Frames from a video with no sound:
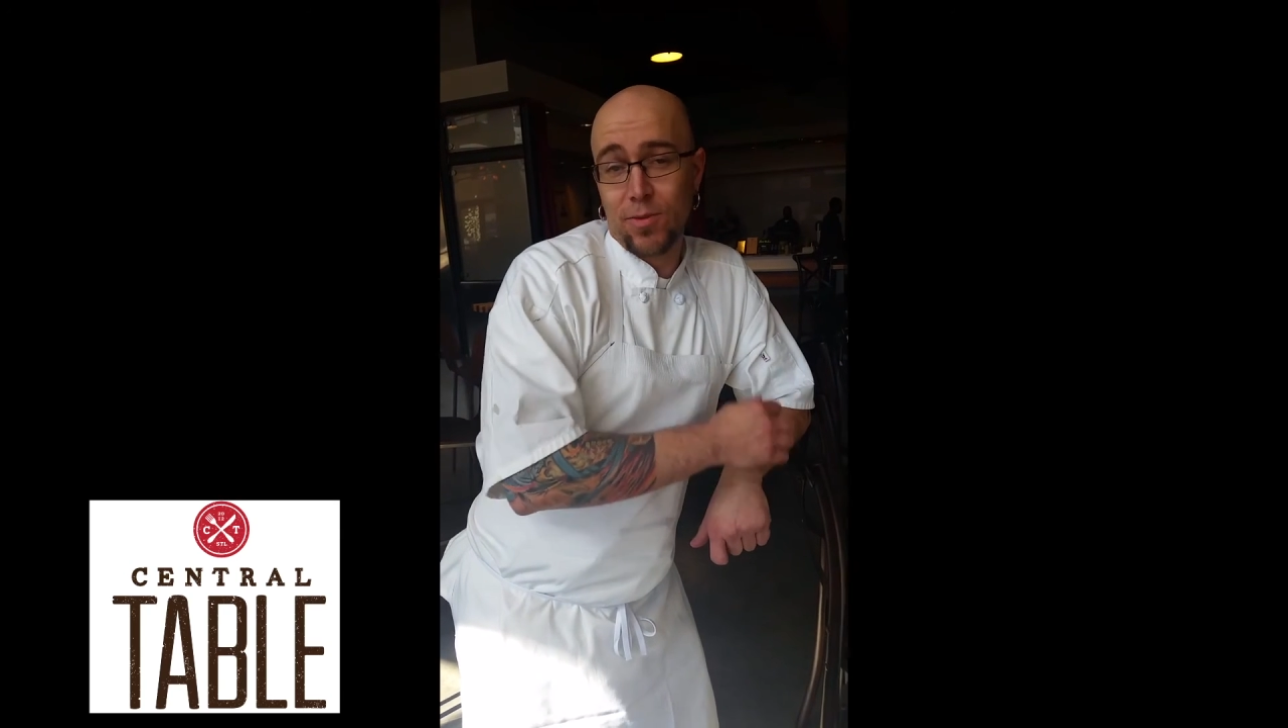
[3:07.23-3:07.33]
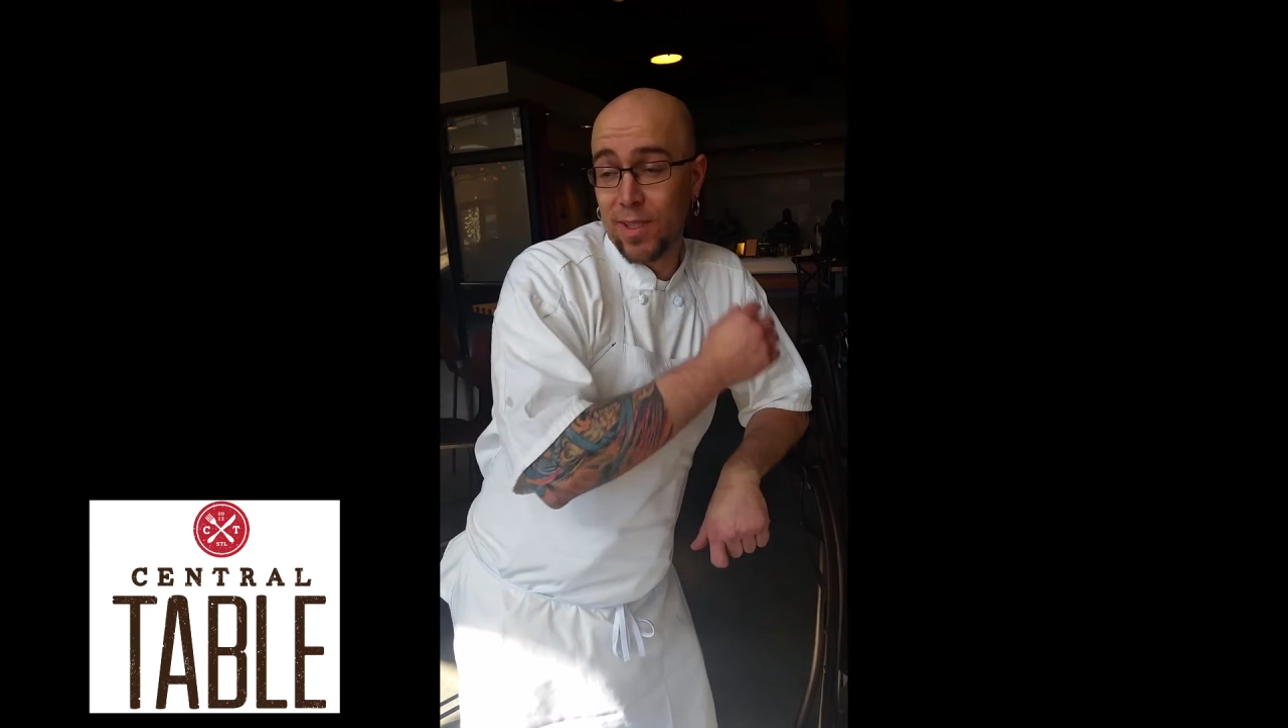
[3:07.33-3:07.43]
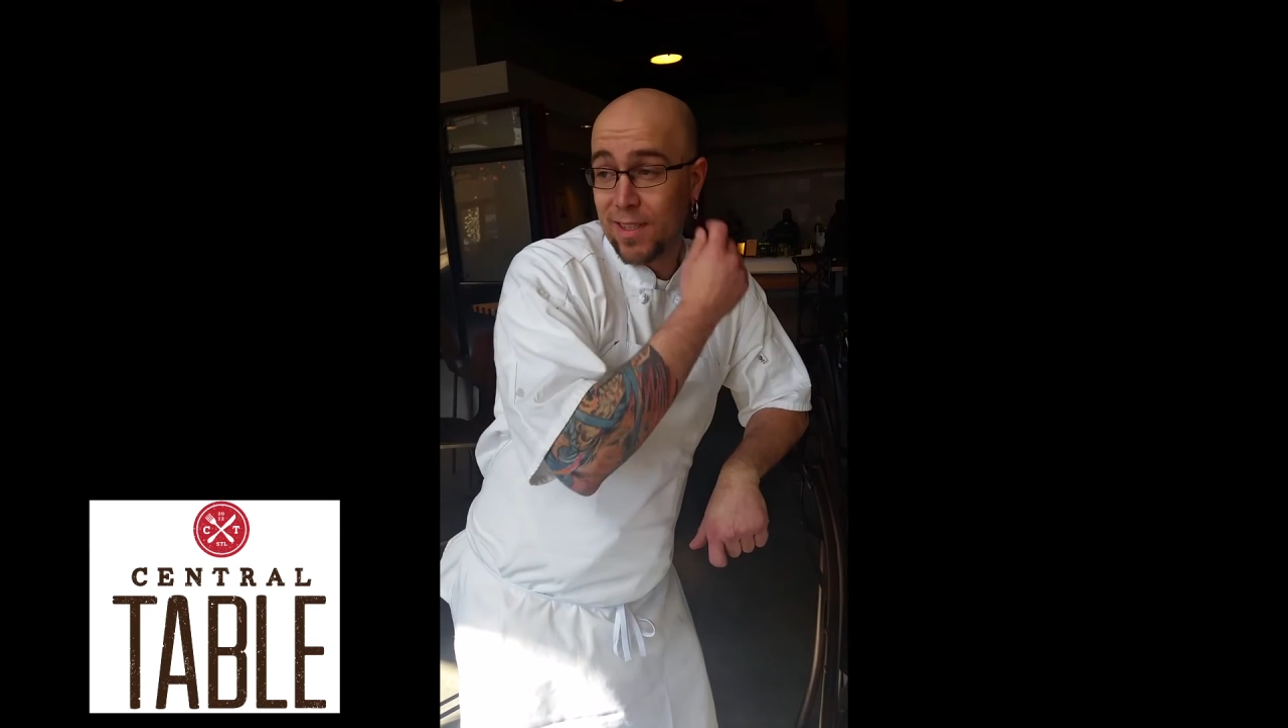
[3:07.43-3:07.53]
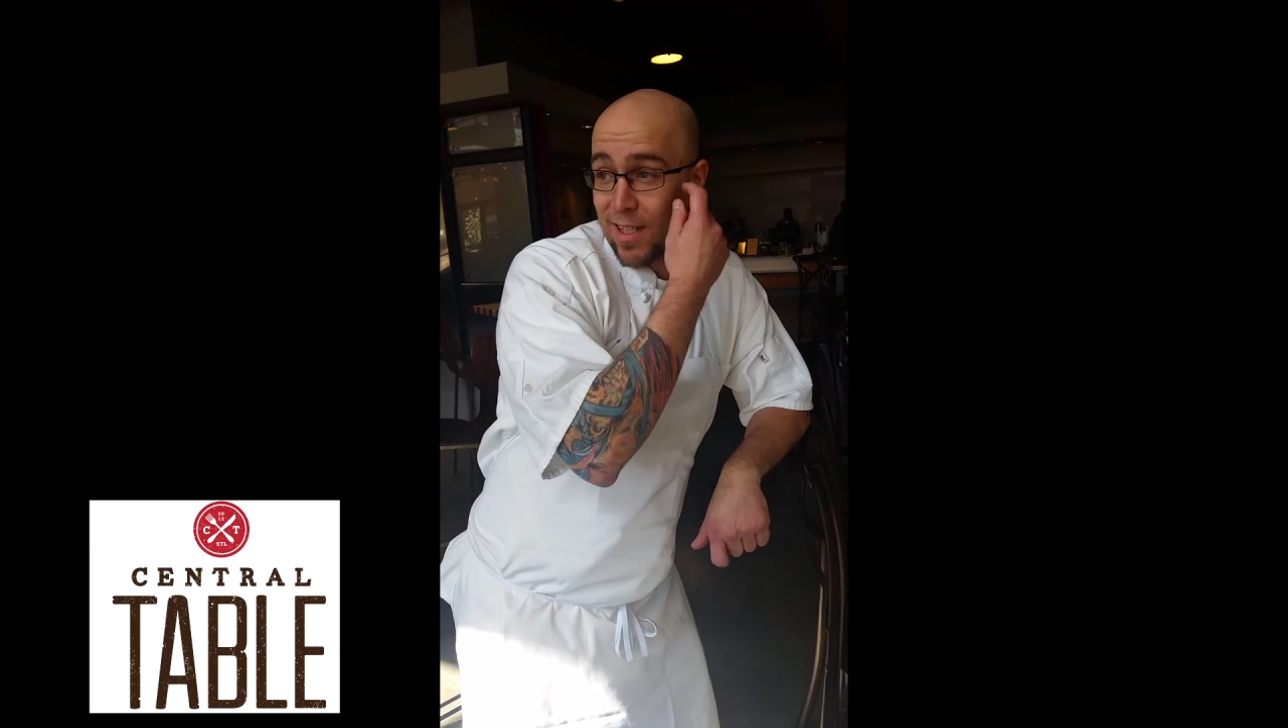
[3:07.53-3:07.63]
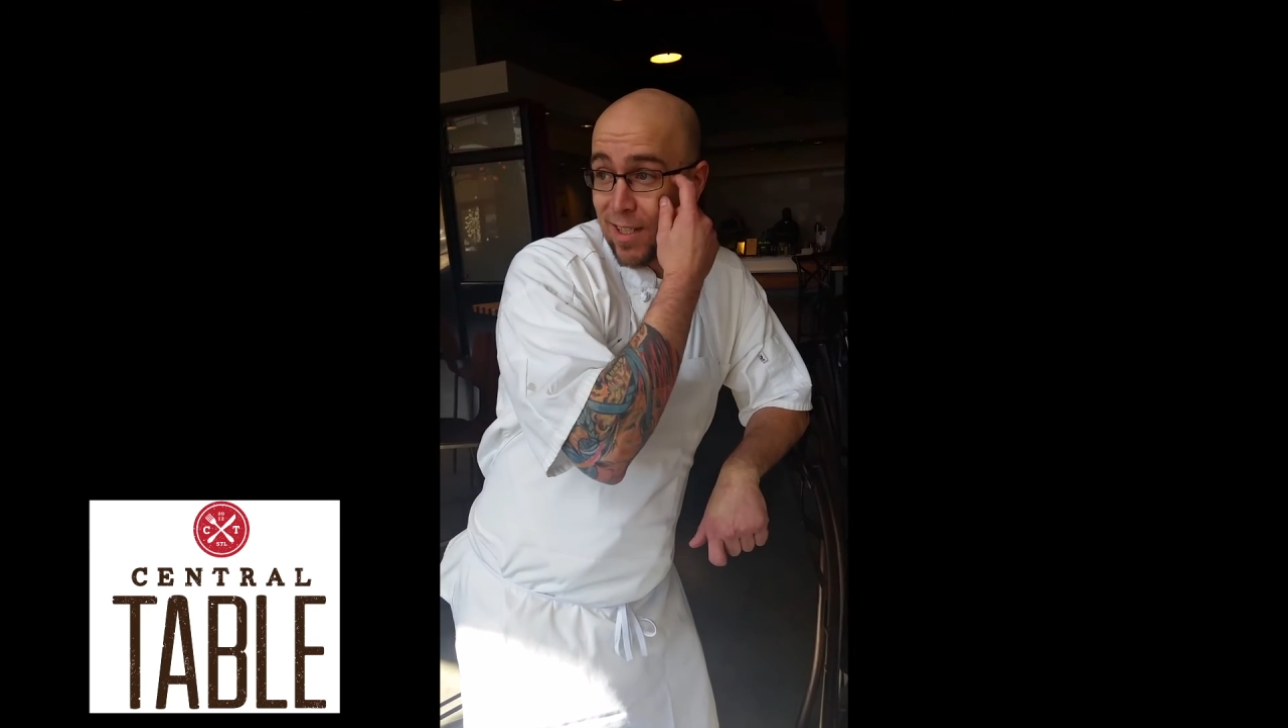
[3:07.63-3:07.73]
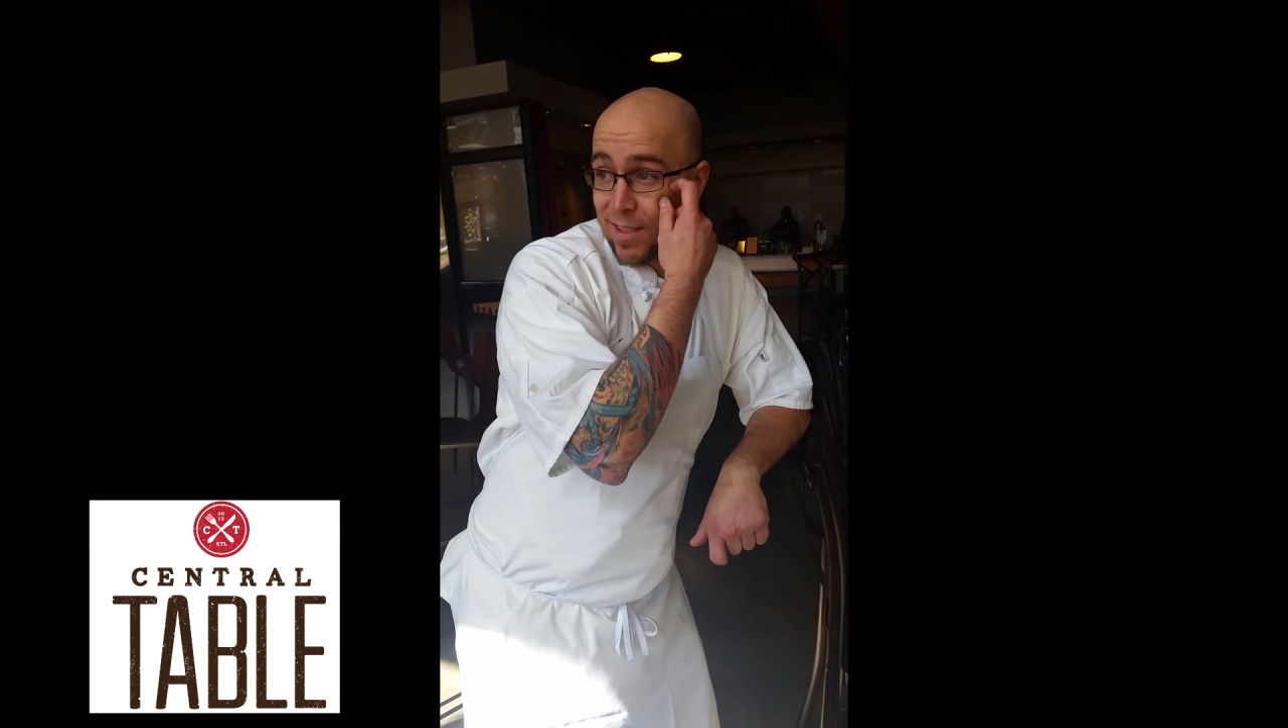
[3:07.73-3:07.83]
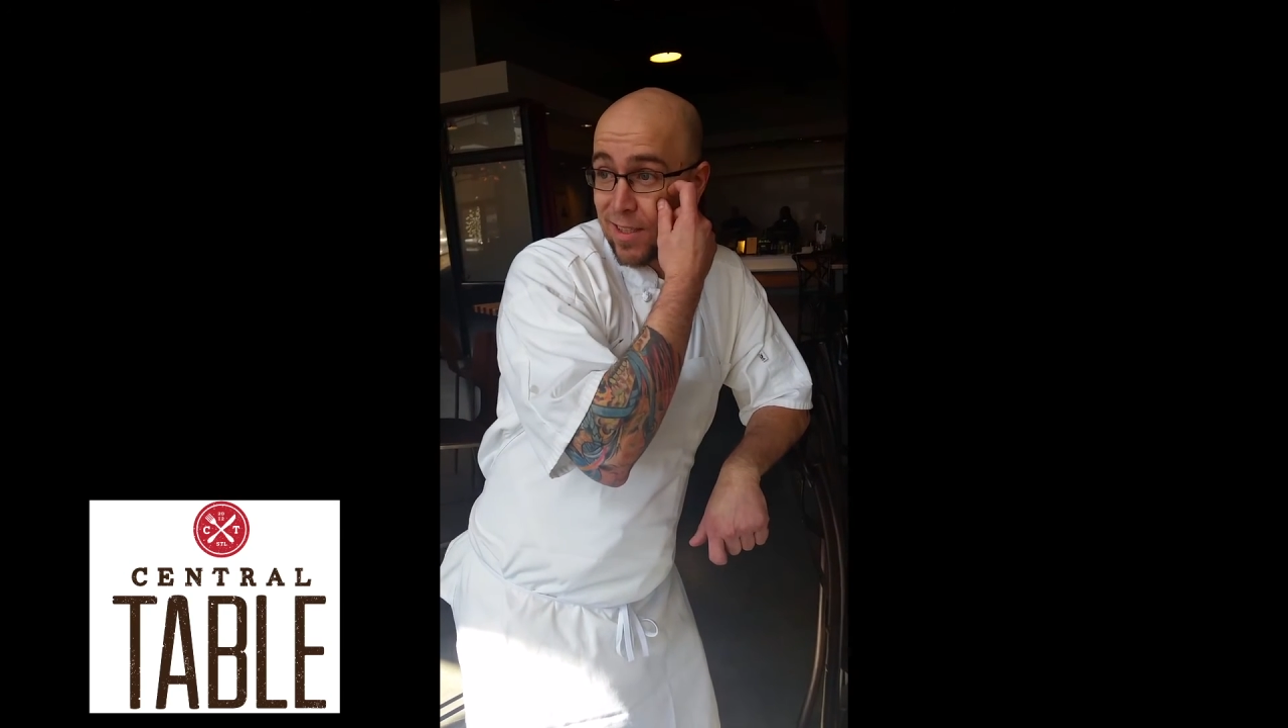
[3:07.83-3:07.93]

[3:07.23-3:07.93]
three things.